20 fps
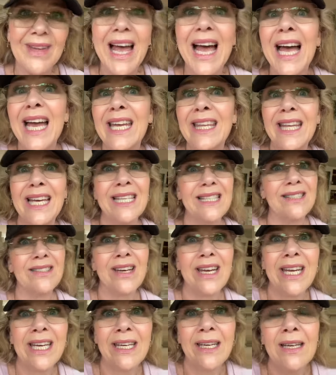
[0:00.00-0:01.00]
Aye, that's
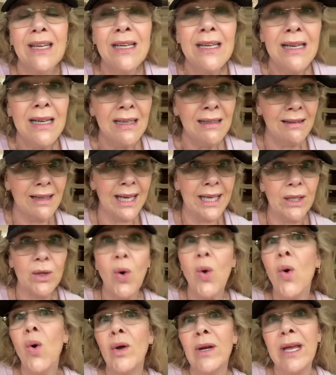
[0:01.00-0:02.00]
right. Like,
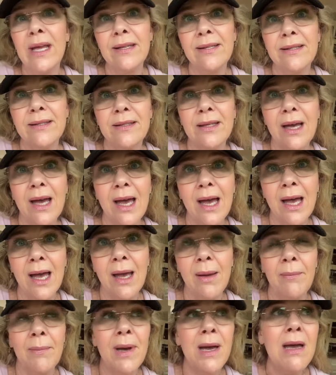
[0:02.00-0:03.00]
honest,
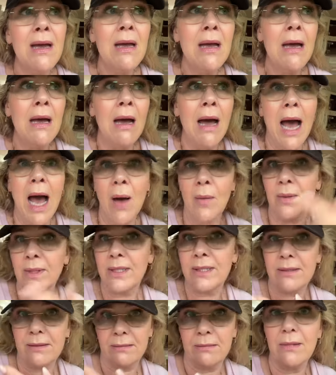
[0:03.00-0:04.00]
I
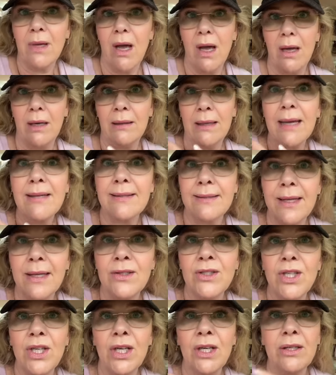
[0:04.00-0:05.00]
was
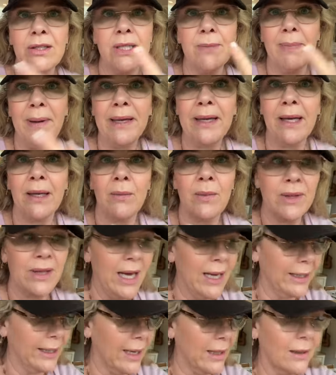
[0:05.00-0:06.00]
listening to you speaking with
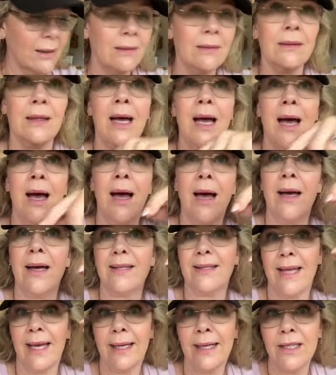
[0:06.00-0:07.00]
that girl a
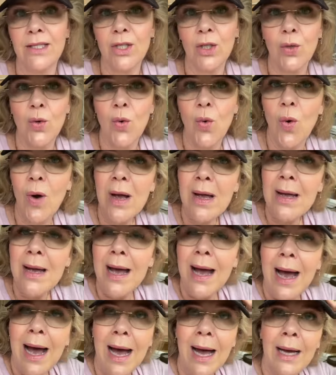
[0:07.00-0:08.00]
second ago.
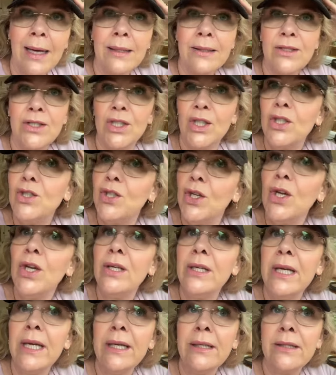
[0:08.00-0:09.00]
And you
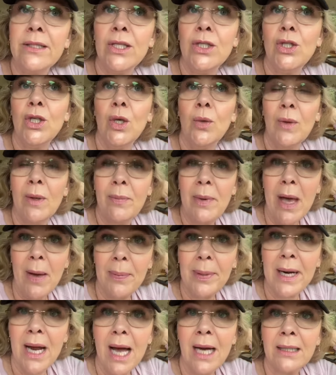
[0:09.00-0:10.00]
do need to do a wee bit
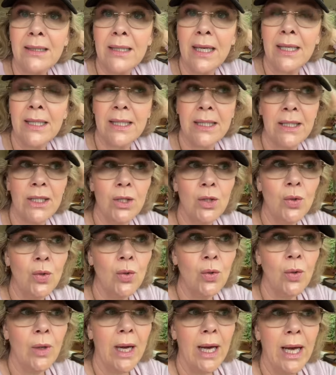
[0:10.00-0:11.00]
of practice, you
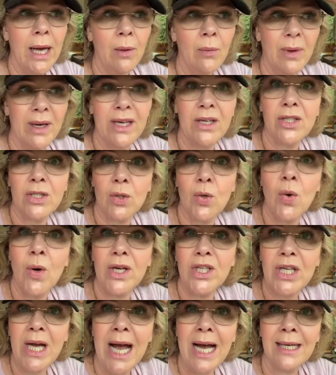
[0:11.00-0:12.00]
know, with your
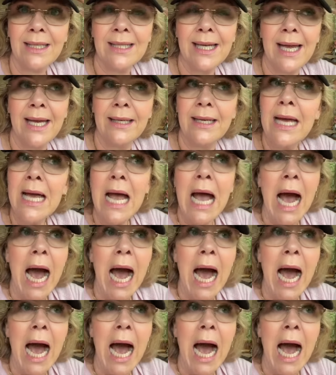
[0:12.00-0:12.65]
Scottish accent.